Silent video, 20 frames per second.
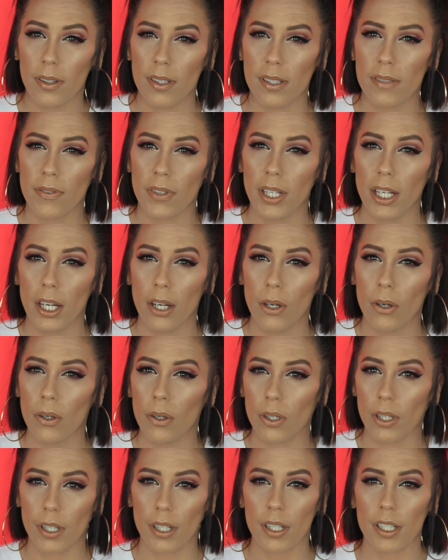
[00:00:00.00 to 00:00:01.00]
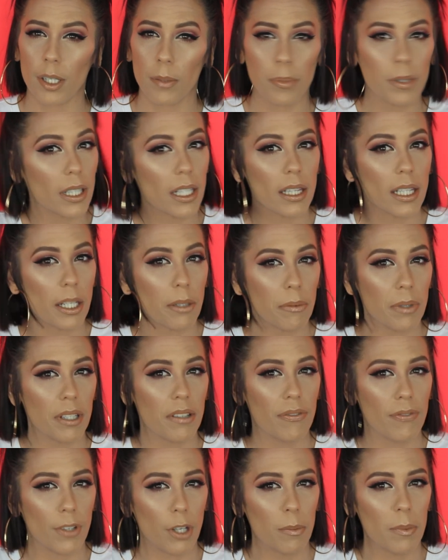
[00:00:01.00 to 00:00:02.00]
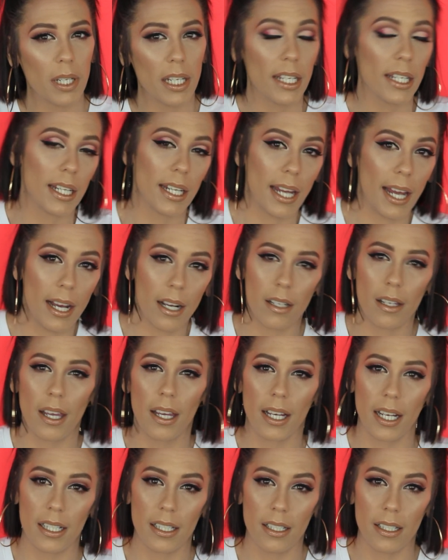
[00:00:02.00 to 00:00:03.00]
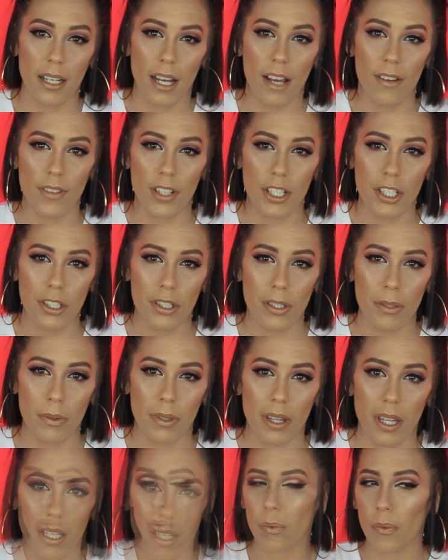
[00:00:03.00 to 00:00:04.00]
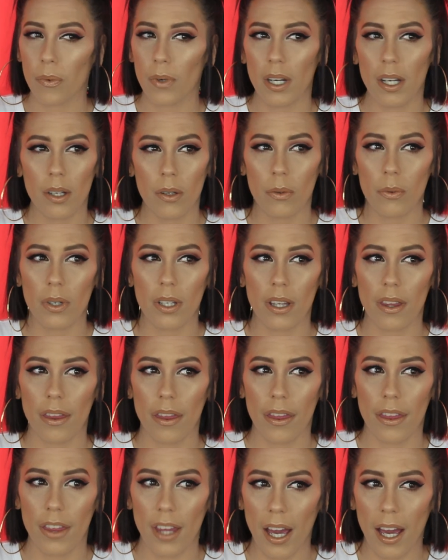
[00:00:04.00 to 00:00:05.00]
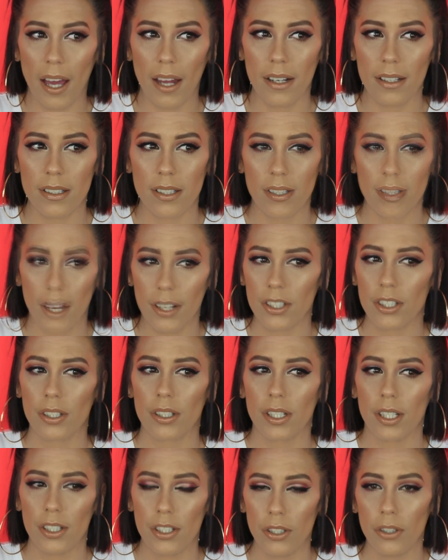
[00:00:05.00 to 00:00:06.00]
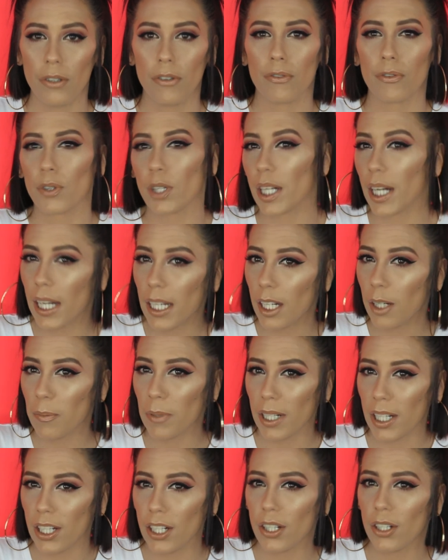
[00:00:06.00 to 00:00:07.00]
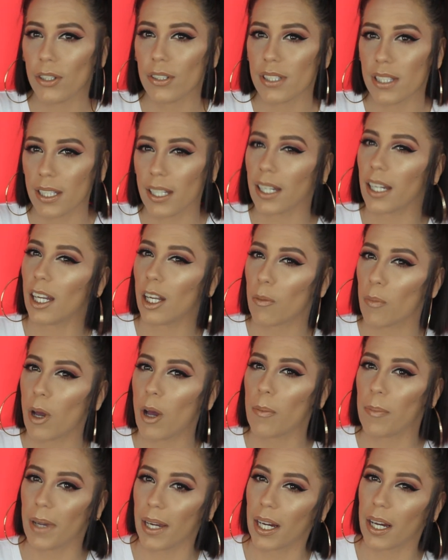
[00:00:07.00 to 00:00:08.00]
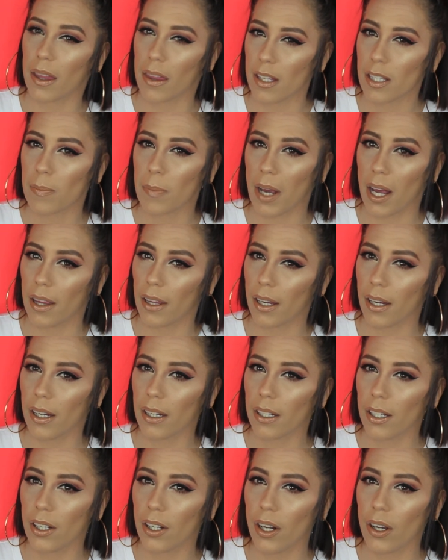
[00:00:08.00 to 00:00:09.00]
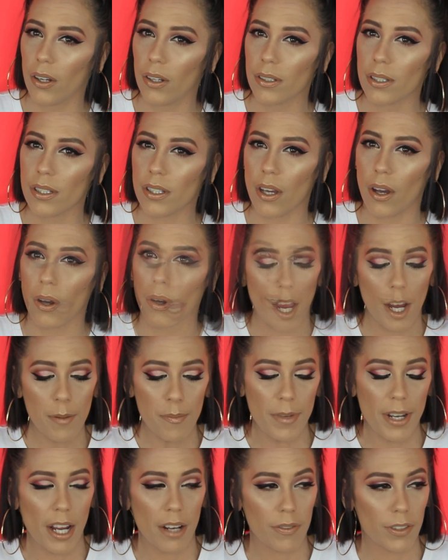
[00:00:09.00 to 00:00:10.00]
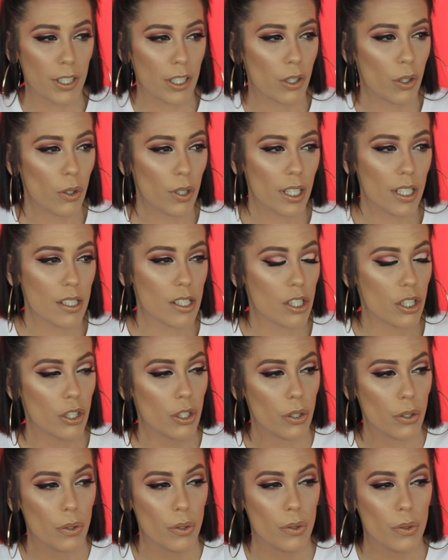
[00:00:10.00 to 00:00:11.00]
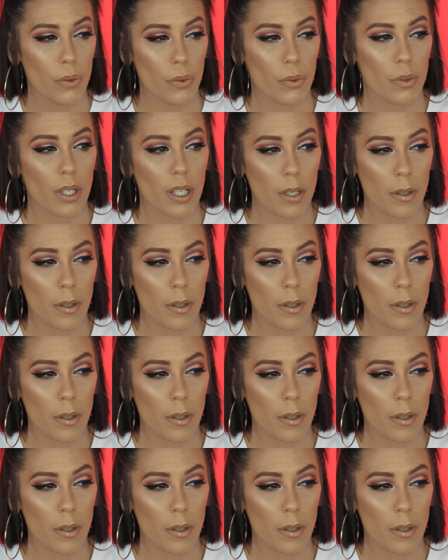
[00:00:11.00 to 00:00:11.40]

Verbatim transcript: this video or completely refilm it and act like I didn't have issues with it. What would that actually do for anybody who's thinking about buying this palette, you know? So I'm never going to